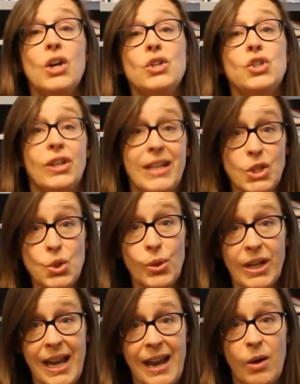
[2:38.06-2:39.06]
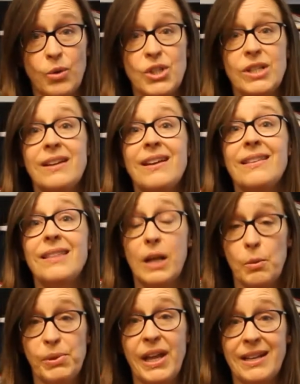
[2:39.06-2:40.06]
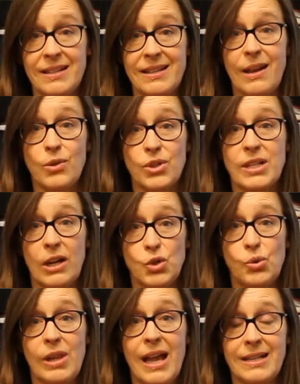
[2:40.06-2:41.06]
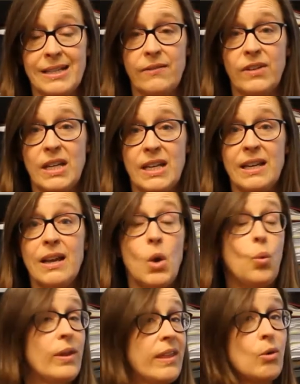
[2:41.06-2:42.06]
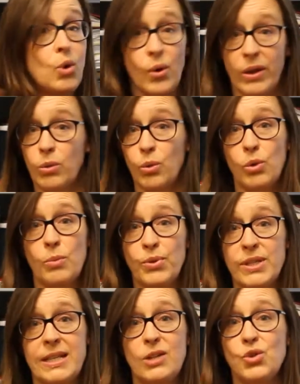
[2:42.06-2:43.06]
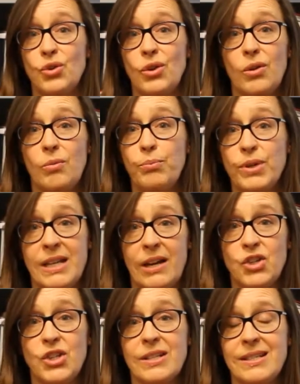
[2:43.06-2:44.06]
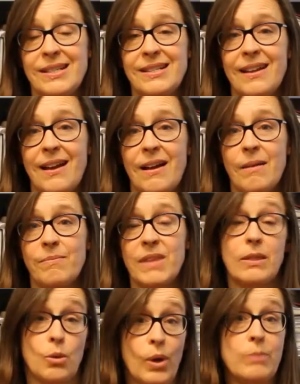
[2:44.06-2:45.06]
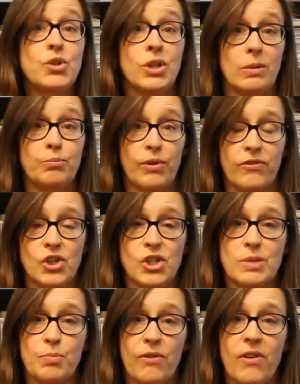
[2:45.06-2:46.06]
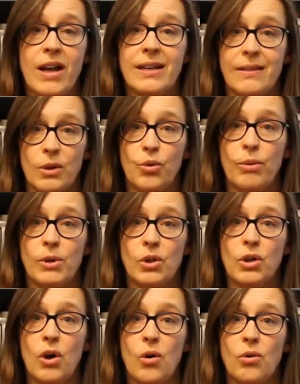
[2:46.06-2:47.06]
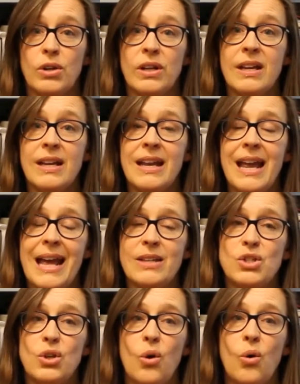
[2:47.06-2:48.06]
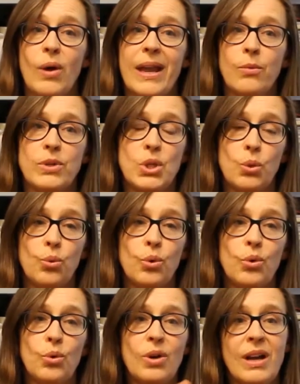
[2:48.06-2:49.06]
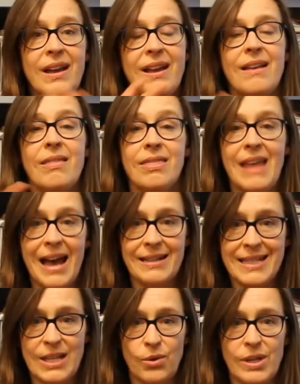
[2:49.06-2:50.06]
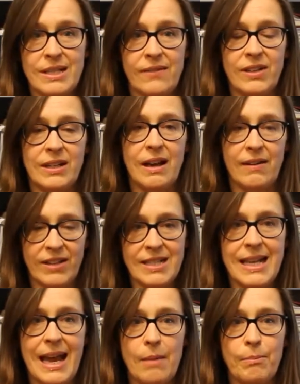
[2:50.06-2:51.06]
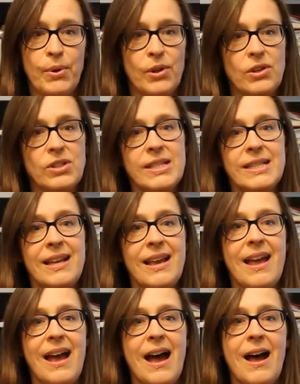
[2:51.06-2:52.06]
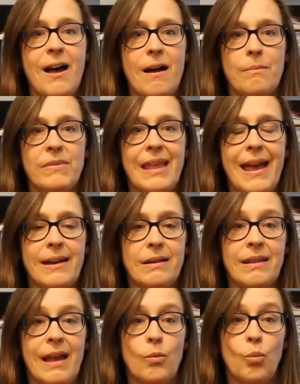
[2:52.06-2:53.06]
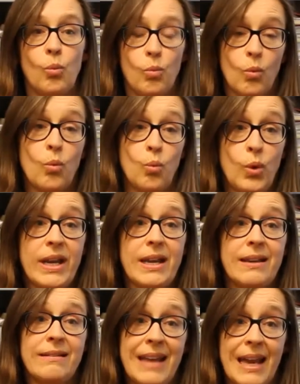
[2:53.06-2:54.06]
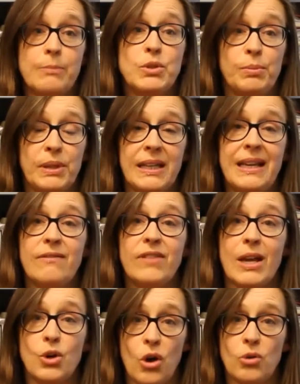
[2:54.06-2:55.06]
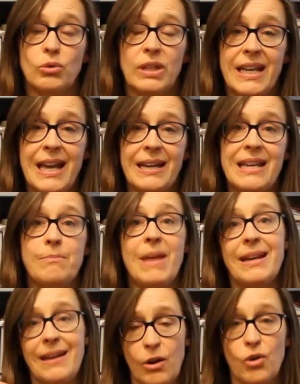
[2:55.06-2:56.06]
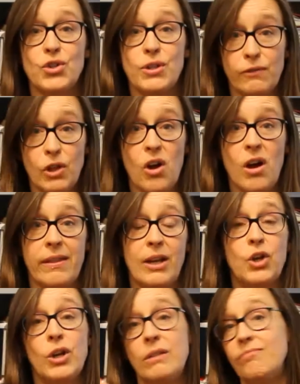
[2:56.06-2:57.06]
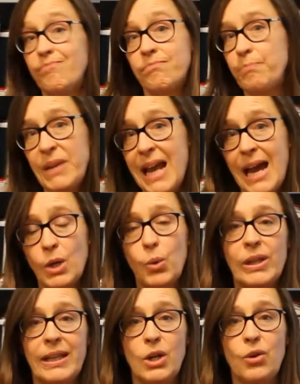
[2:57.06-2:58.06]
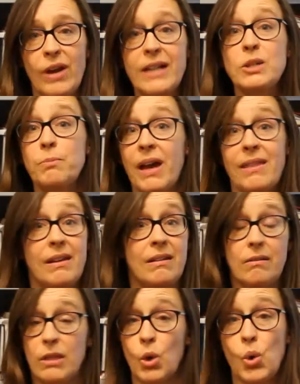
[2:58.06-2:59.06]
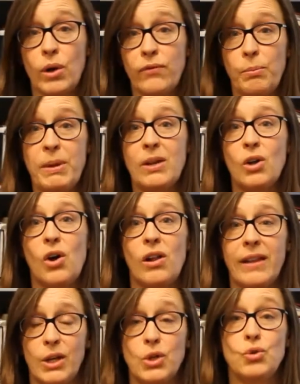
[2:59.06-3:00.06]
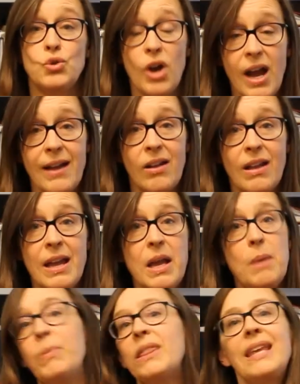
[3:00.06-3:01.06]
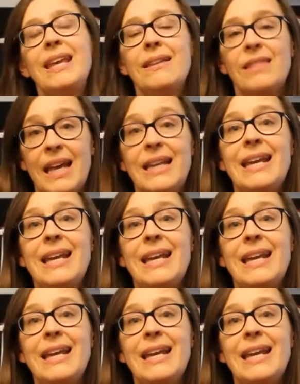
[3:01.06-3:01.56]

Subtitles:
took into account the complainant's other sexual activity without going through the procedural protections that the rape shield provisions provide in the criminal code. And so it was through that series of examples that we came to believe that not only had he made errors of law that could be adequately corrected by the Court of Appeal calling a new trial, but that